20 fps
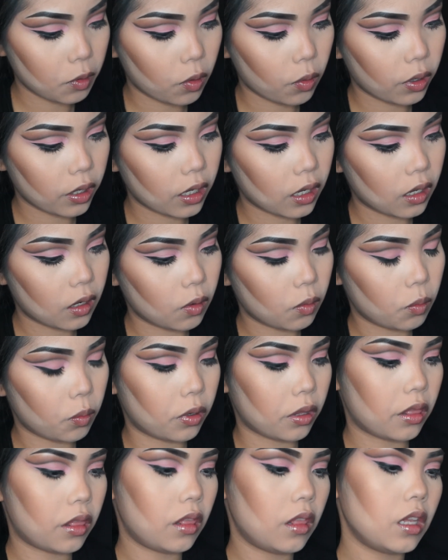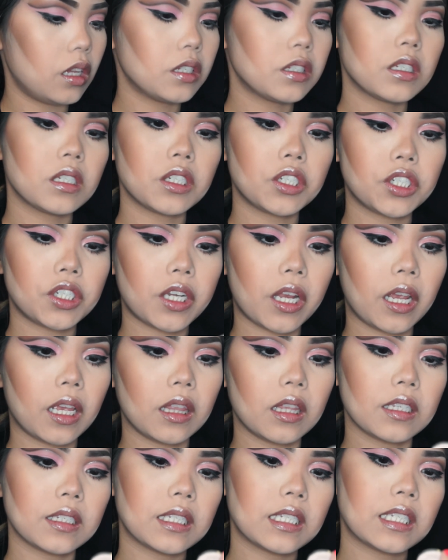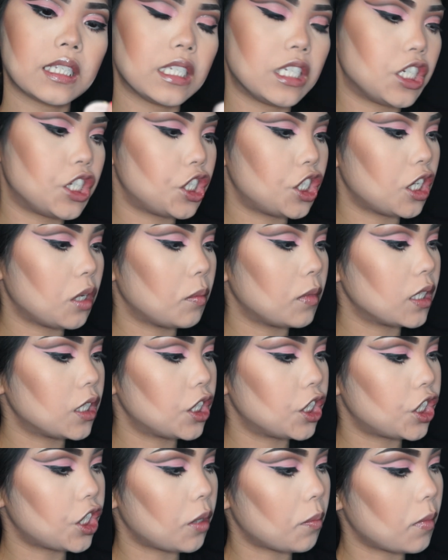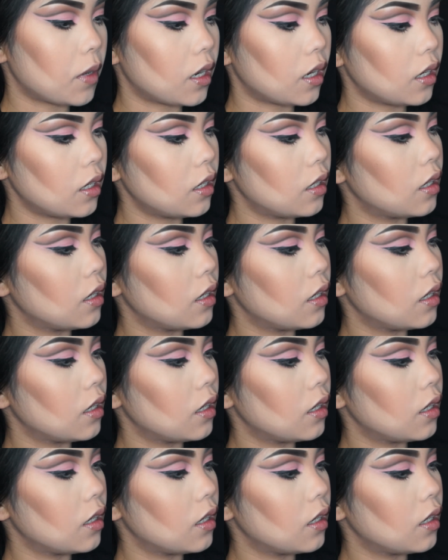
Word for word: I'm going in with this shade. This is in Shimma Shimma.